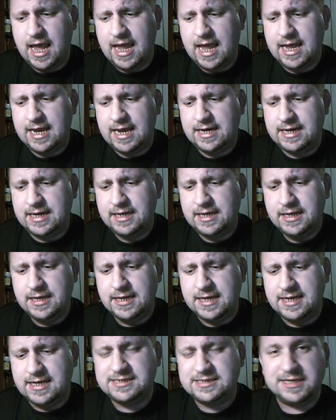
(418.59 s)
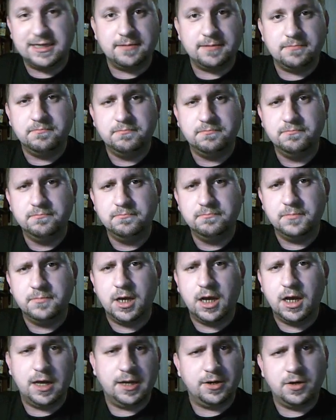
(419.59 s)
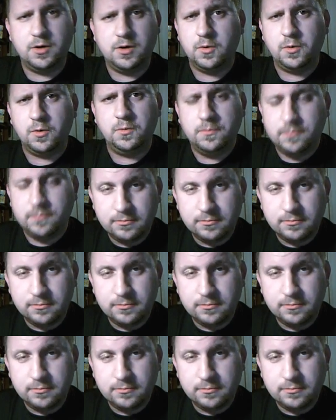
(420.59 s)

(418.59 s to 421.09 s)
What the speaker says: And he said, I know.